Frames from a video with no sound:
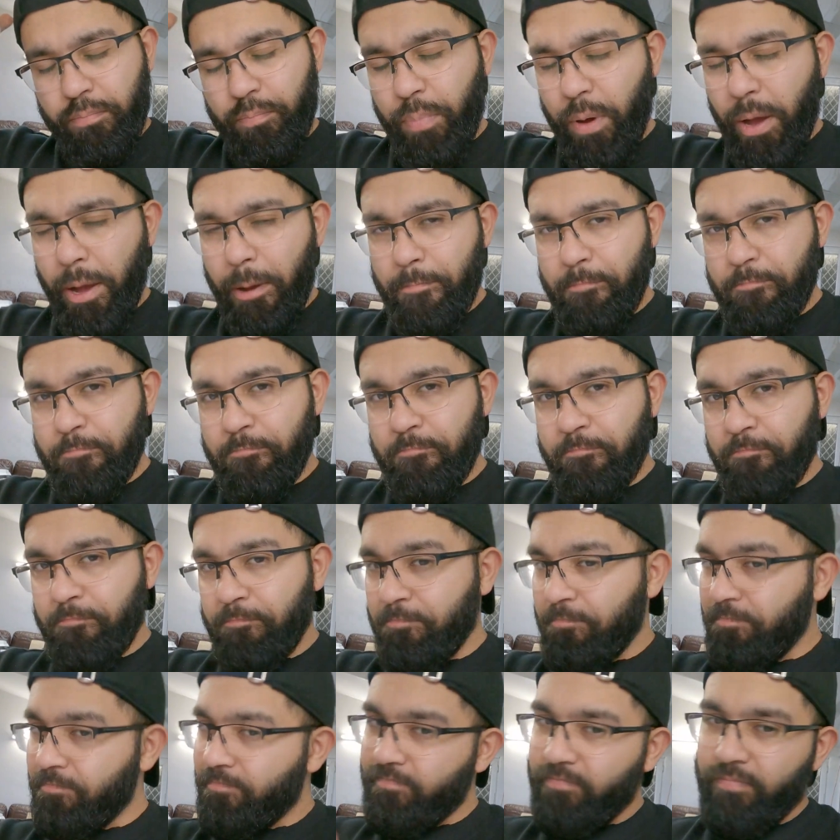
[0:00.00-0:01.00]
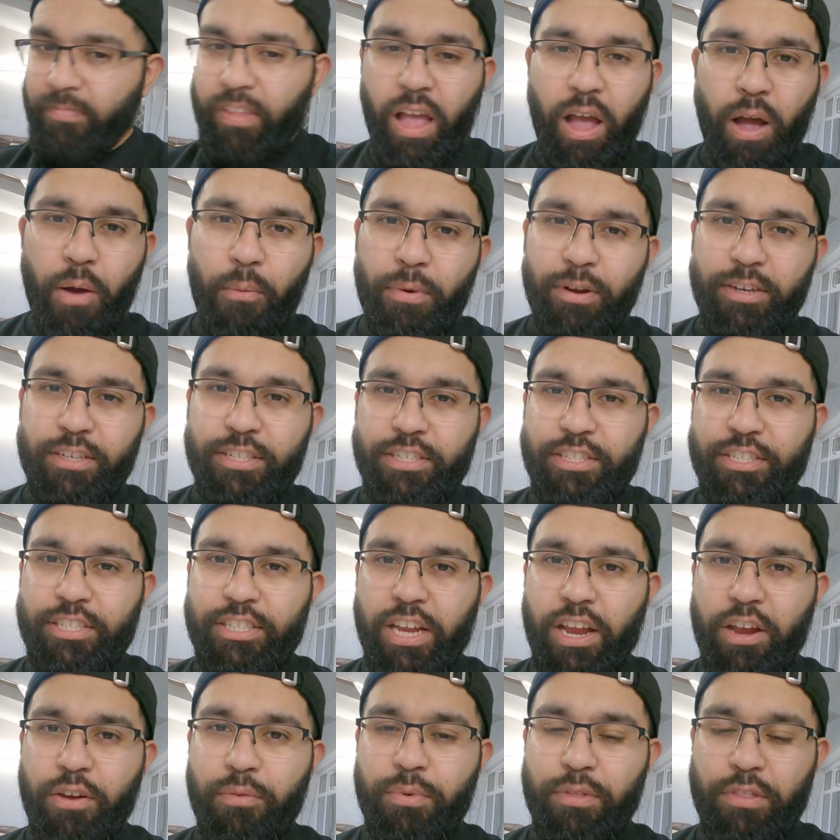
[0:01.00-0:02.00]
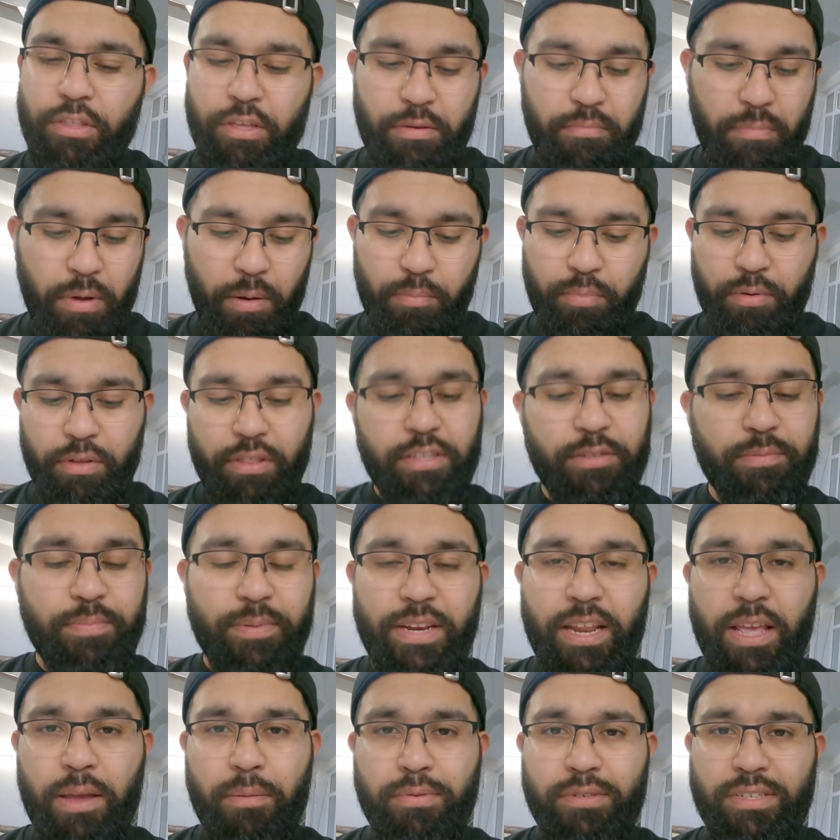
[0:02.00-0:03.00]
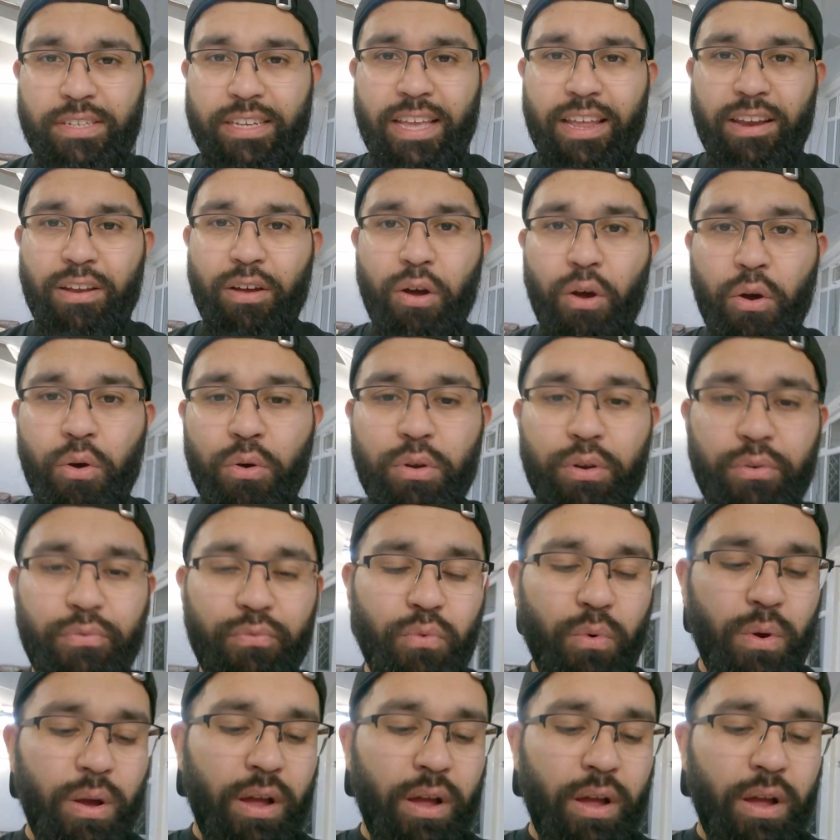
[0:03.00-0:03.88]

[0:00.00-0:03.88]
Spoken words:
But I wanted to share it with you. My brother's been able to get a hold of